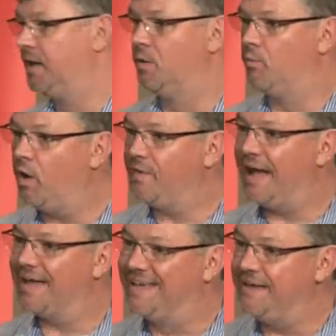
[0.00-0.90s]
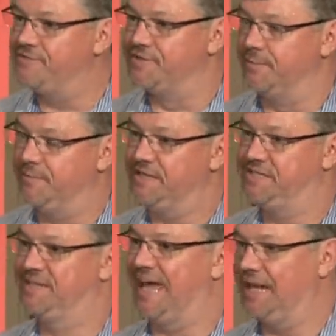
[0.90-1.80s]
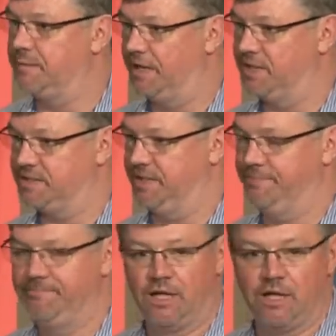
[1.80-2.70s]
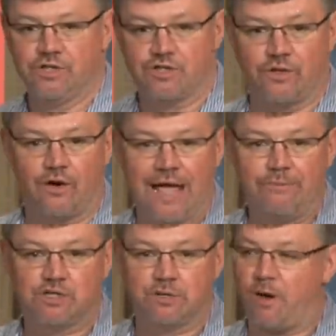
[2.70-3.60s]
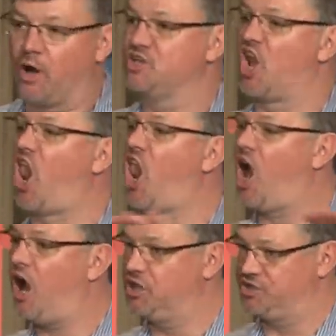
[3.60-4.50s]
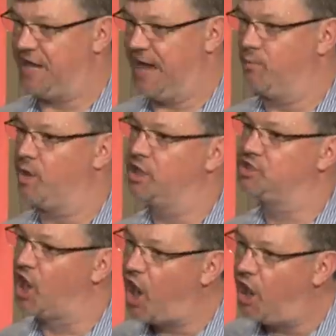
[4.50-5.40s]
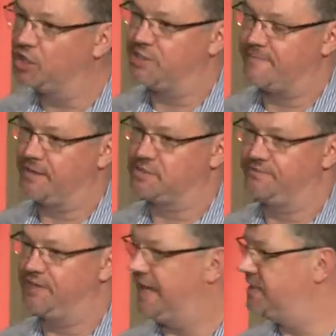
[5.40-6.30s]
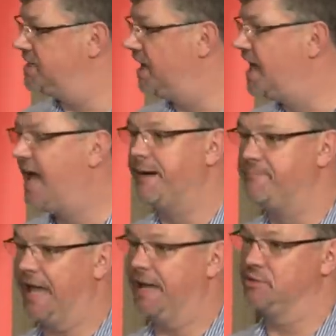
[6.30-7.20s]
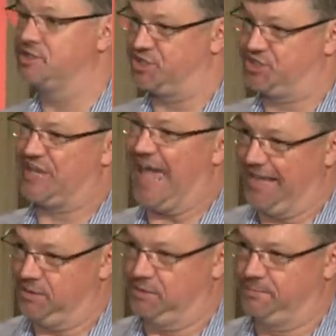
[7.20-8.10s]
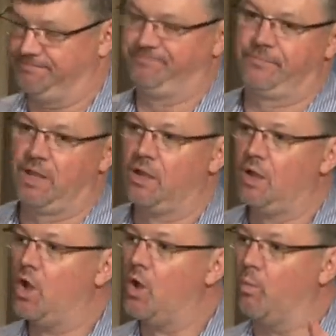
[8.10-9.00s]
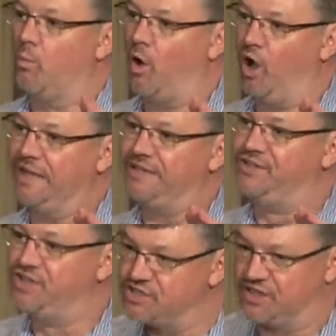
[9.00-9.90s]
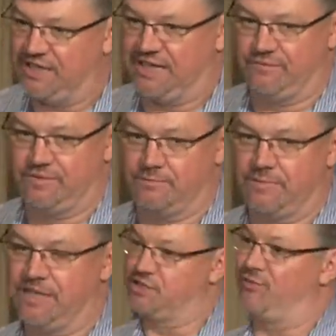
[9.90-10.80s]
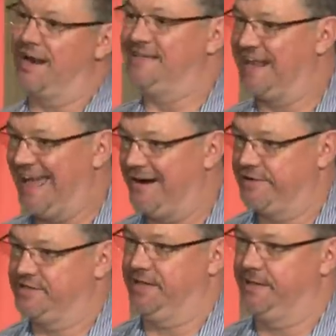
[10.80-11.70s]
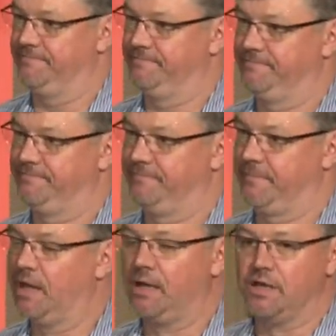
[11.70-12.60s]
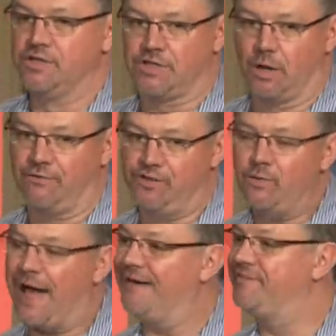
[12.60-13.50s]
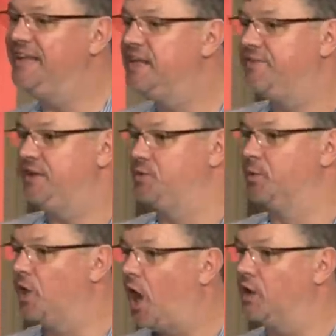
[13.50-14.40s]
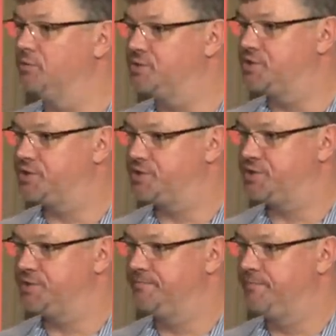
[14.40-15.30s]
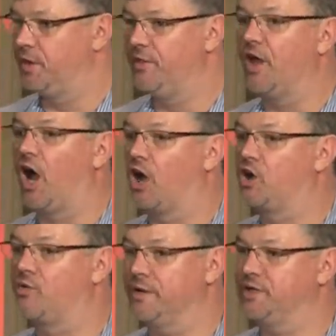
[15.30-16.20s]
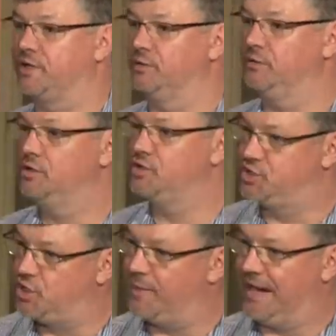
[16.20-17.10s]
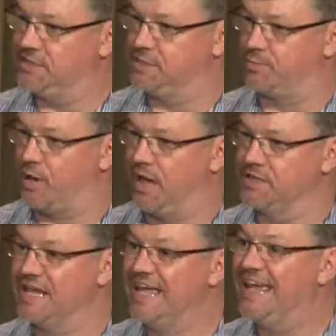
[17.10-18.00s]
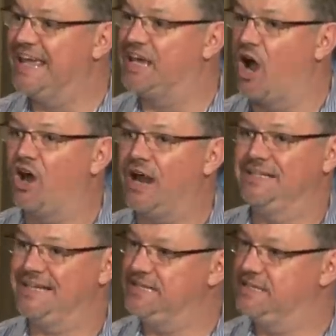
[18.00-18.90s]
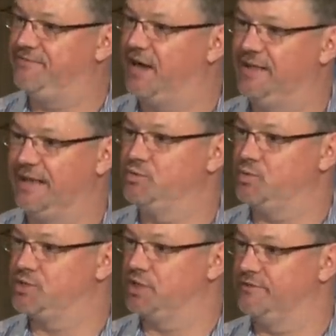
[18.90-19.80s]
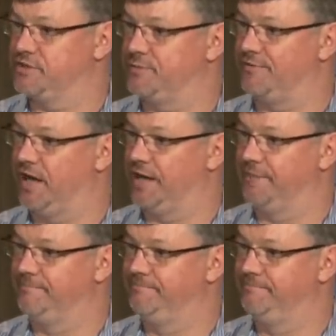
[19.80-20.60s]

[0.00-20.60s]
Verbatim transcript: What that gives them is scalability. So they're able to monitor large networks, large amounts of data, and be able to scale. What it doesn't give them granularity. So if you have individual hosts that are critical to an enterprise, he can't identify them to a service provider.